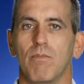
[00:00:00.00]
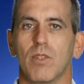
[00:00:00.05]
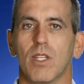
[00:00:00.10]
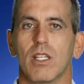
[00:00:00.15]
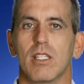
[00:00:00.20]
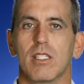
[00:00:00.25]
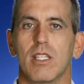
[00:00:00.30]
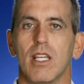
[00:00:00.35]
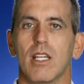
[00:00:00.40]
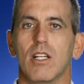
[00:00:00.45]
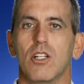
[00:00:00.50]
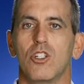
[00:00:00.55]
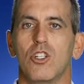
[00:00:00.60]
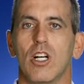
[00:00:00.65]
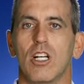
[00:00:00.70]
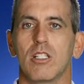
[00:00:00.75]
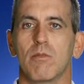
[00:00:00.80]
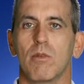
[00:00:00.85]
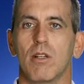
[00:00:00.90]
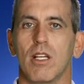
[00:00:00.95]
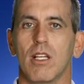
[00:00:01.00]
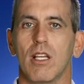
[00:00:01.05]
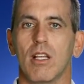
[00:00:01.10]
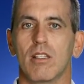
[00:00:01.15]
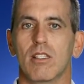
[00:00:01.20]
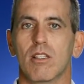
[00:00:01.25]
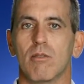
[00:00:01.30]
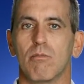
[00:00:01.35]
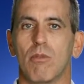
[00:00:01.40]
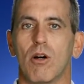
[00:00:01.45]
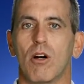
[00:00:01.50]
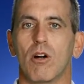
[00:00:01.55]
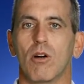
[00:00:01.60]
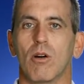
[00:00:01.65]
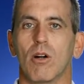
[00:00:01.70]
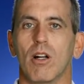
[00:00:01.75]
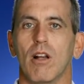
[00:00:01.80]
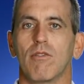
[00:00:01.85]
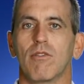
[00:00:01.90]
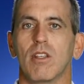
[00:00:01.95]
seek a judgment against the
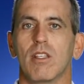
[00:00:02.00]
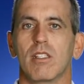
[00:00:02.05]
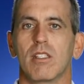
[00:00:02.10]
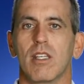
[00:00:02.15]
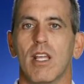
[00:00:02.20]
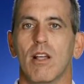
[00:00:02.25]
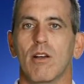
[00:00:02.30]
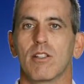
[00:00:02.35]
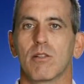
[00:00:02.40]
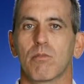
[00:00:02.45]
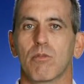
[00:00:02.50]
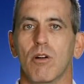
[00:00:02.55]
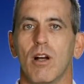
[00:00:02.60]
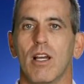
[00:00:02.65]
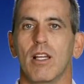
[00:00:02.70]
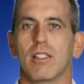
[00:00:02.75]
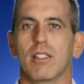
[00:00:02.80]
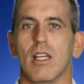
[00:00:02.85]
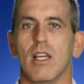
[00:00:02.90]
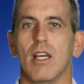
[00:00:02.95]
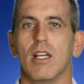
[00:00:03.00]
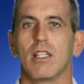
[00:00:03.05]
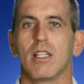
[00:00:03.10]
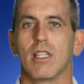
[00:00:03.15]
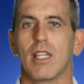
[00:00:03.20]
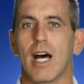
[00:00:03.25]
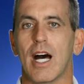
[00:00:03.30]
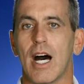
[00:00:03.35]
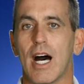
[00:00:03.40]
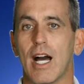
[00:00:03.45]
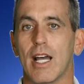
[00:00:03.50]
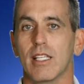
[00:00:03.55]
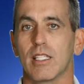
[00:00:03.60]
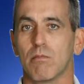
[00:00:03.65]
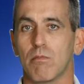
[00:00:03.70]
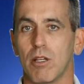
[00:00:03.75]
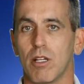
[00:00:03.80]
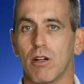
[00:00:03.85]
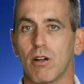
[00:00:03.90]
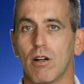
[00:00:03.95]
borrower if the sales price to the highest
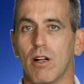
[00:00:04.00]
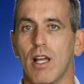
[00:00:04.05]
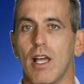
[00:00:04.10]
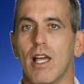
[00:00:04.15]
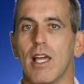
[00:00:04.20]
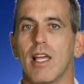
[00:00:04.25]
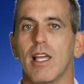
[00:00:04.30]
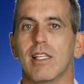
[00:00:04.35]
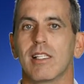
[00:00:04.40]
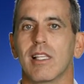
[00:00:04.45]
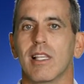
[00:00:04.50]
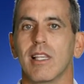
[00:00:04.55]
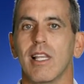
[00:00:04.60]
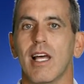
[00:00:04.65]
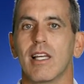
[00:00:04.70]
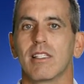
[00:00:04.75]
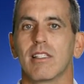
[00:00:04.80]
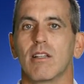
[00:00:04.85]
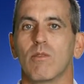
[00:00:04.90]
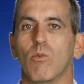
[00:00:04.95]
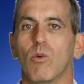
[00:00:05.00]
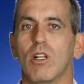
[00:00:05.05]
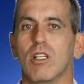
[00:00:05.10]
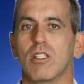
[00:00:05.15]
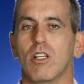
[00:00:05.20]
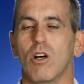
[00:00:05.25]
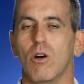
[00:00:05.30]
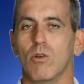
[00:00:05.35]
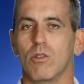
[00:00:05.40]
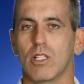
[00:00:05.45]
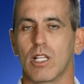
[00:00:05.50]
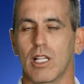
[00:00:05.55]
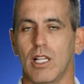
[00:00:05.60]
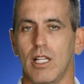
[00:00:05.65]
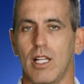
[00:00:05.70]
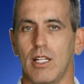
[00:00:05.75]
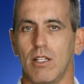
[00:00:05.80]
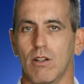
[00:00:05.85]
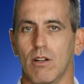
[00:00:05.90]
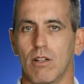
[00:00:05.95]
bidder is less than what is owed to the
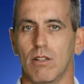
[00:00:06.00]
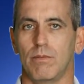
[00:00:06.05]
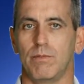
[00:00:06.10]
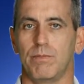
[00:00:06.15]
lender.